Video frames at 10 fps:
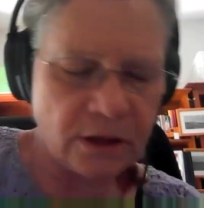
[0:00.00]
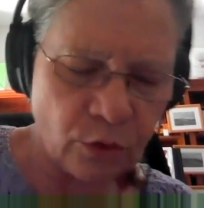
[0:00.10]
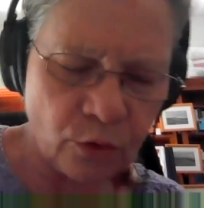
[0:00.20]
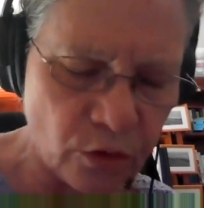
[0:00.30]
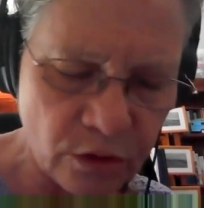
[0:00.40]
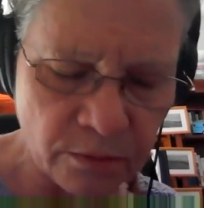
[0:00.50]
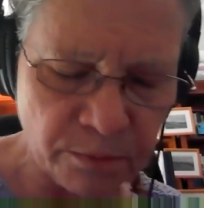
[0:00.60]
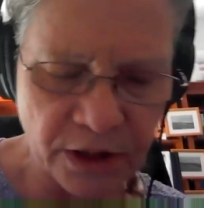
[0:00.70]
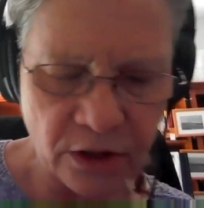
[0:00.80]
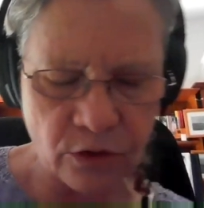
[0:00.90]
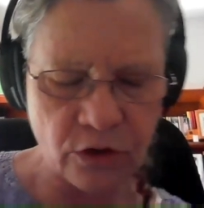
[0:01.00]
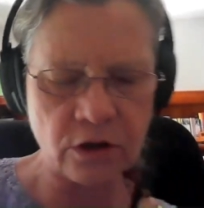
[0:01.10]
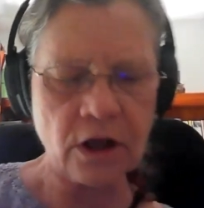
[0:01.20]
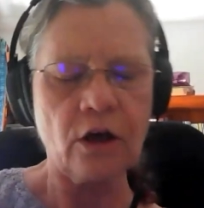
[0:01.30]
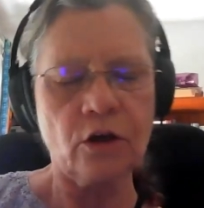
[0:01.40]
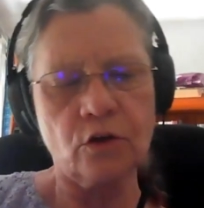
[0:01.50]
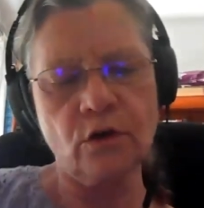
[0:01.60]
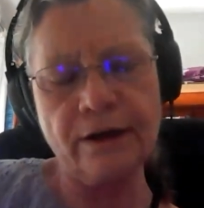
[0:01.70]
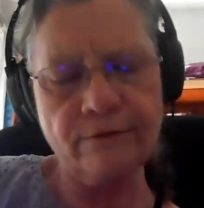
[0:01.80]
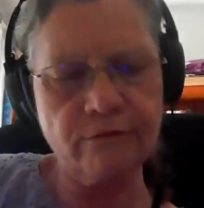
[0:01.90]
tool because you
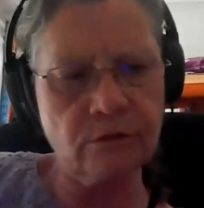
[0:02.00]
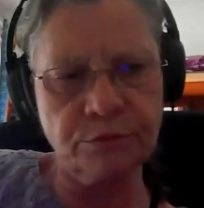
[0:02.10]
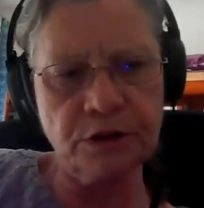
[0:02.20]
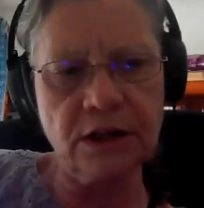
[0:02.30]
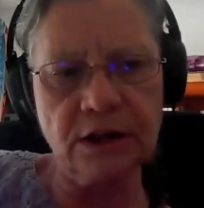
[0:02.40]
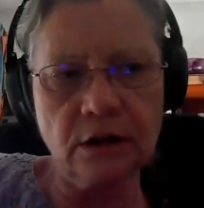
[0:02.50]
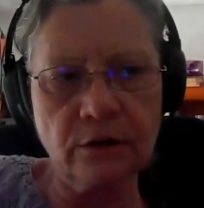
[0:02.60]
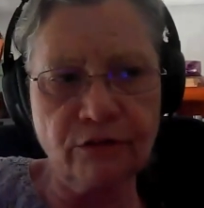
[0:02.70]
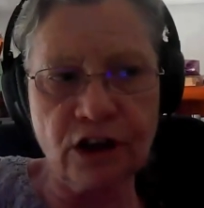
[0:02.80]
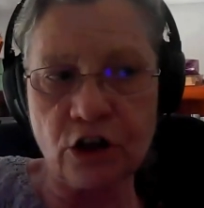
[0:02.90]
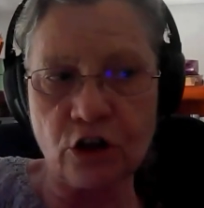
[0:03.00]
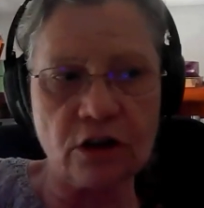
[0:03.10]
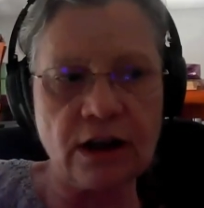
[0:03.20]
have really features.